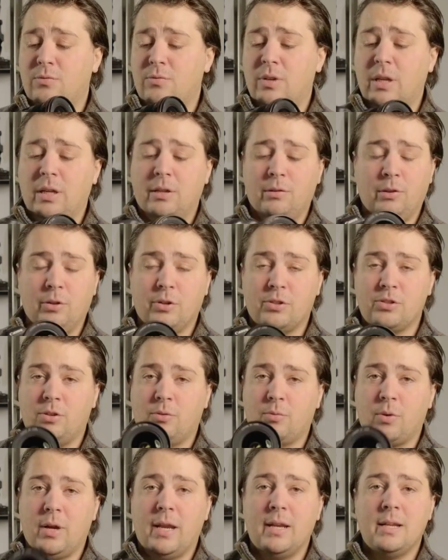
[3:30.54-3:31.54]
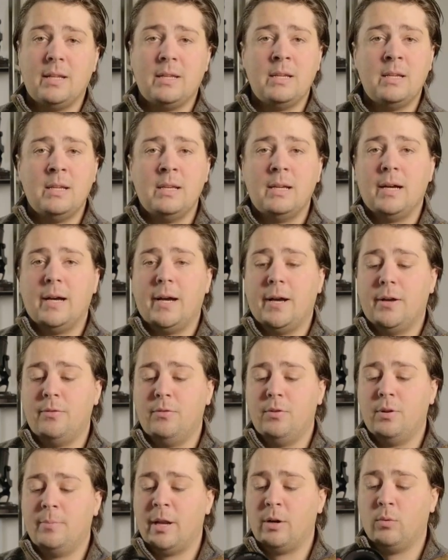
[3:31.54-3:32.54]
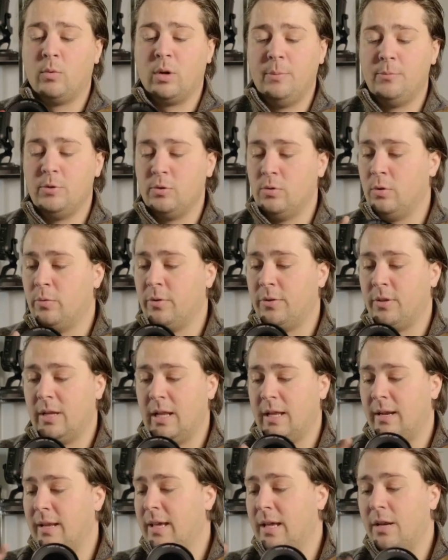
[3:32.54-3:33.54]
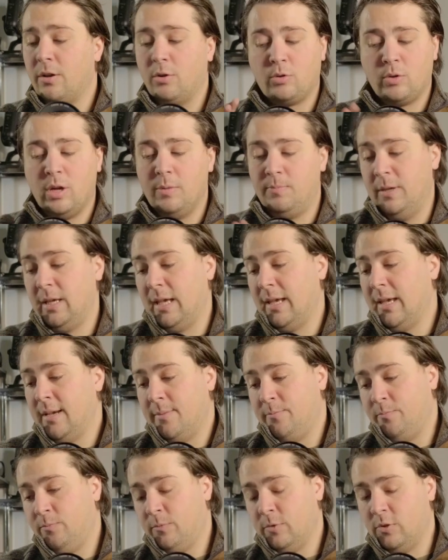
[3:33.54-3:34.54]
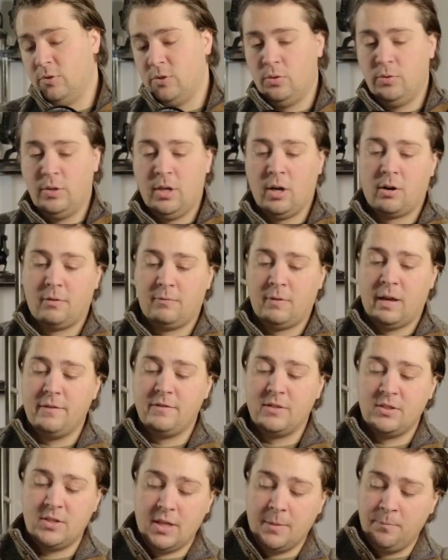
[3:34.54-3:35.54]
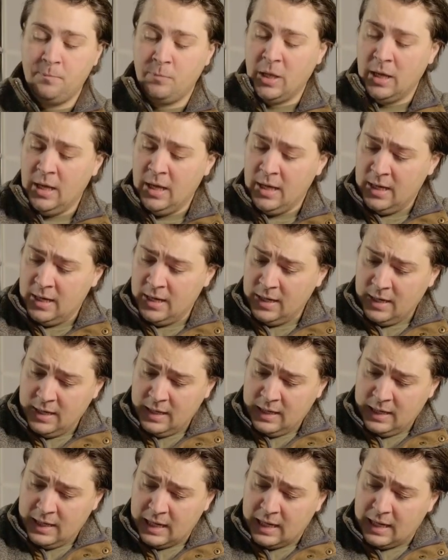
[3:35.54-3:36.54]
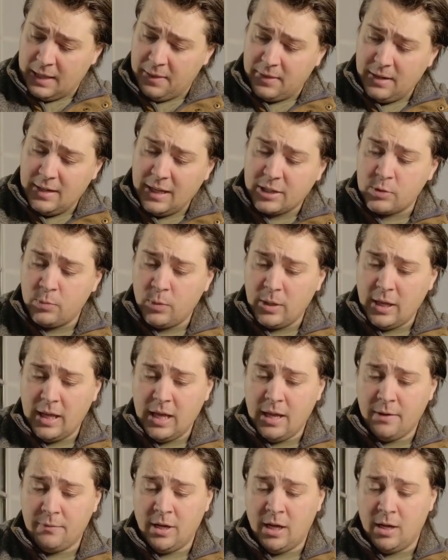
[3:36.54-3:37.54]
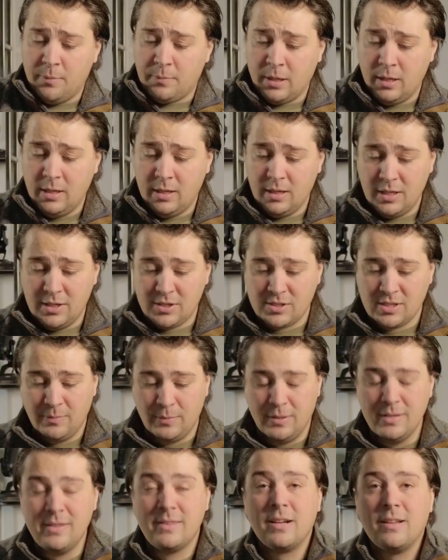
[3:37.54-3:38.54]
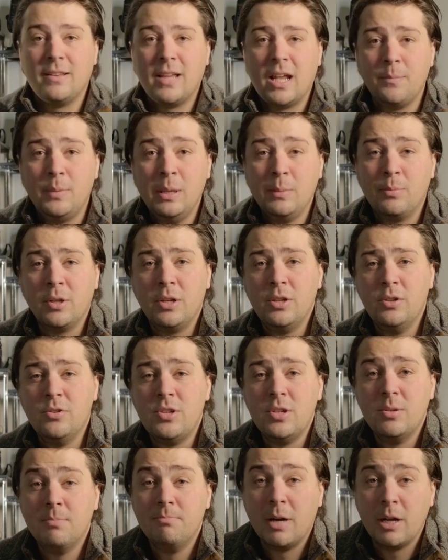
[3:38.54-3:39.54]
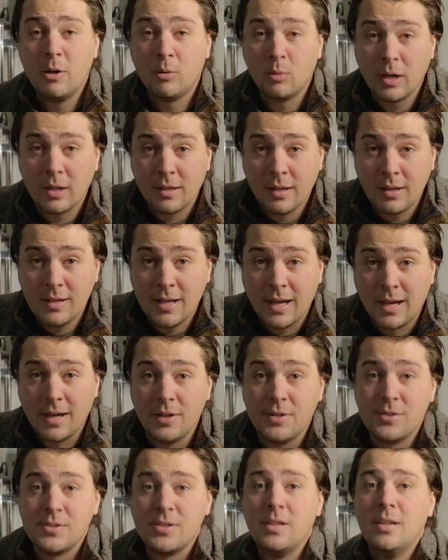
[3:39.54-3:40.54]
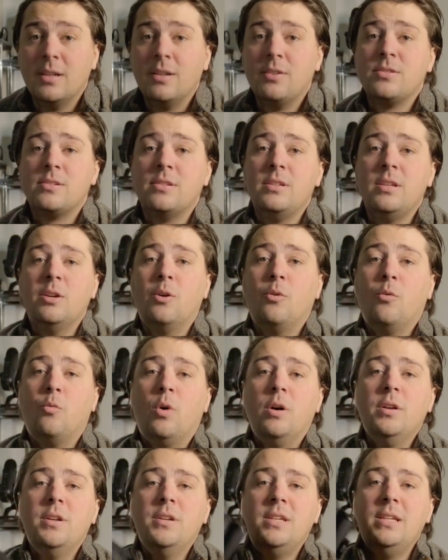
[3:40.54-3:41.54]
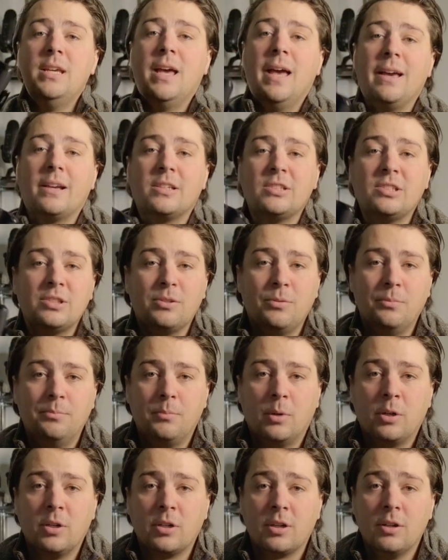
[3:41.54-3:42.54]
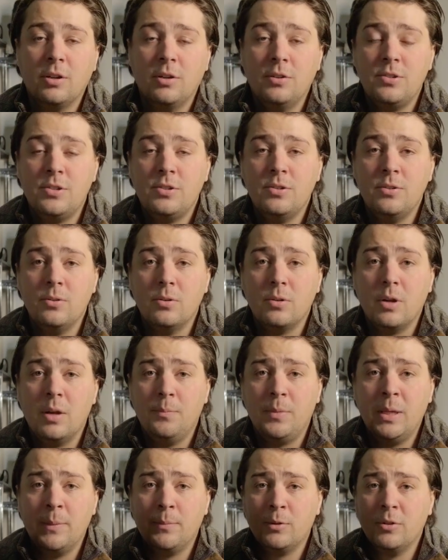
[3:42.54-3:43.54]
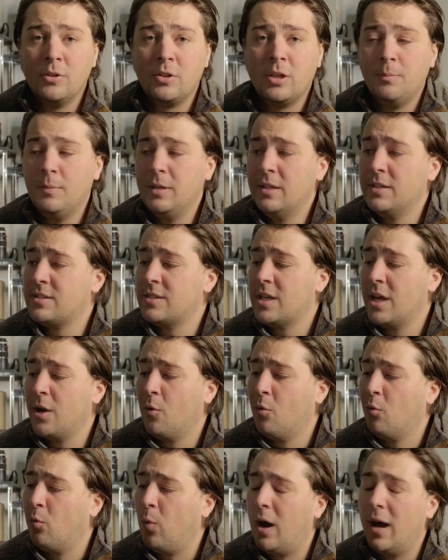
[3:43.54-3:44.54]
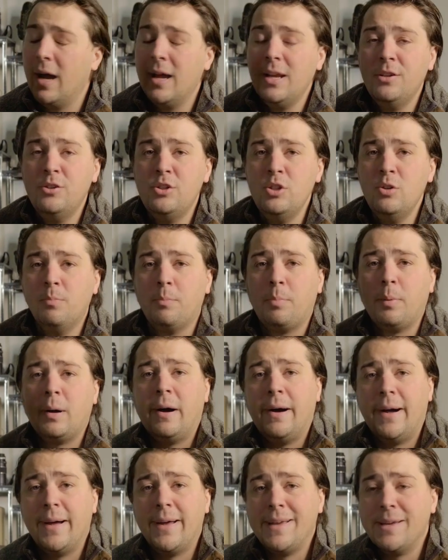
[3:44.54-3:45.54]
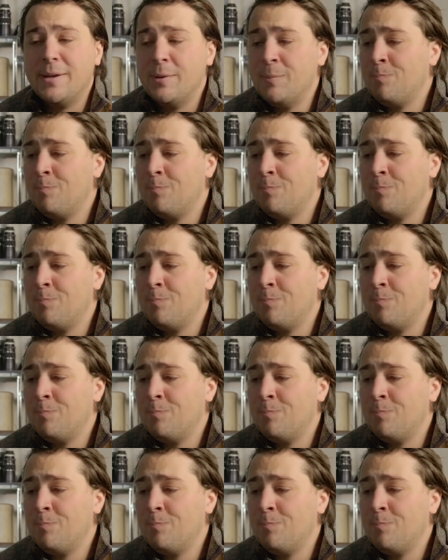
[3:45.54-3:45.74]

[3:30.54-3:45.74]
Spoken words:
it looks great no matter what I'm doing with it. And again, great B cam to the R5C. The next one I have up is something that a lot of people on YouTube might recognize. It is the 1DX Mark II, and people look at me and say, "Why did you buy